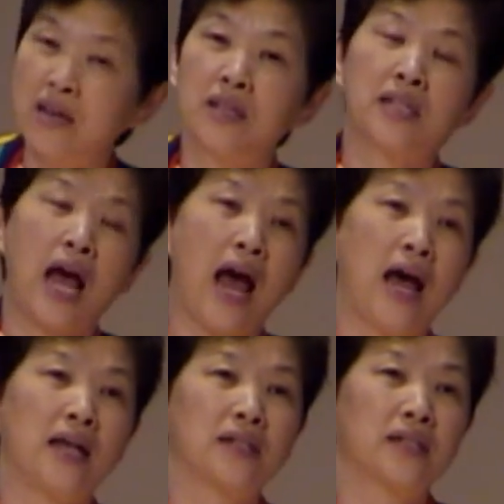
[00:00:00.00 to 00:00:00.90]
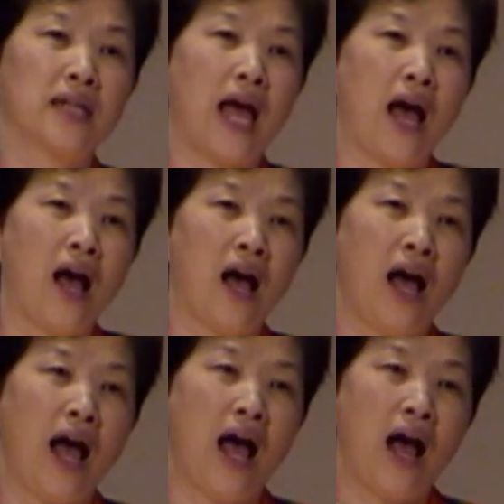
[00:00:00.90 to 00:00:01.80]
has
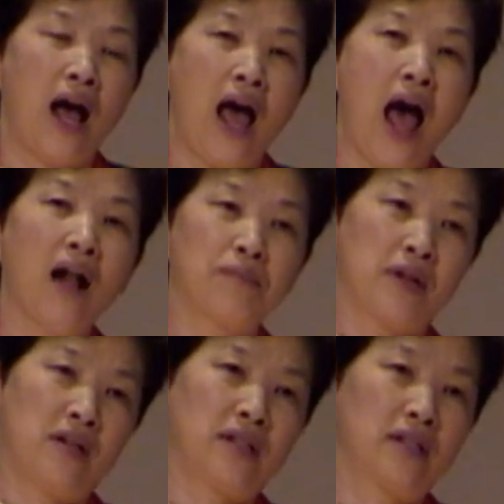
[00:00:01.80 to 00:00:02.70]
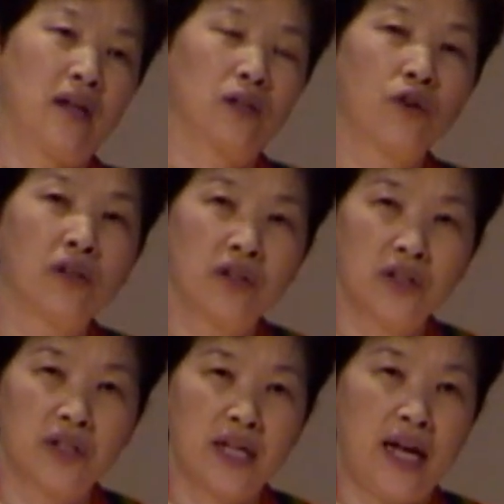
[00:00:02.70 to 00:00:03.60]
helped us to
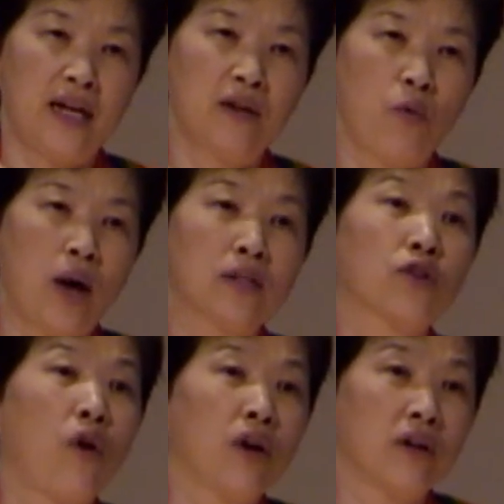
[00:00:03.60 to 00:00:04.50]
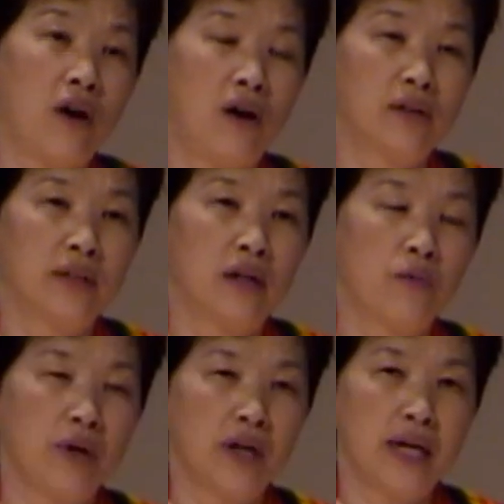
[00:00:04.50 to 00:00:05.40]
understand what's going on
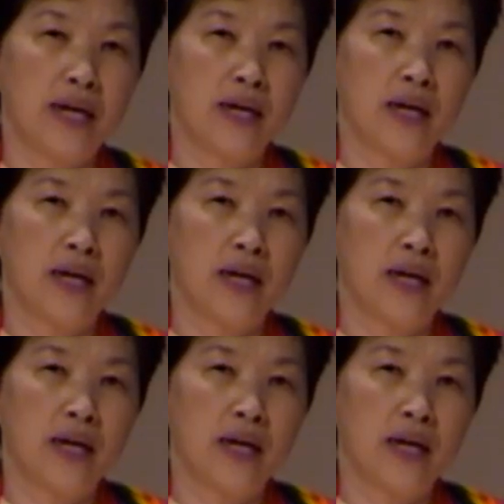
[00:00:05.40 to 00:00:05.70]
really.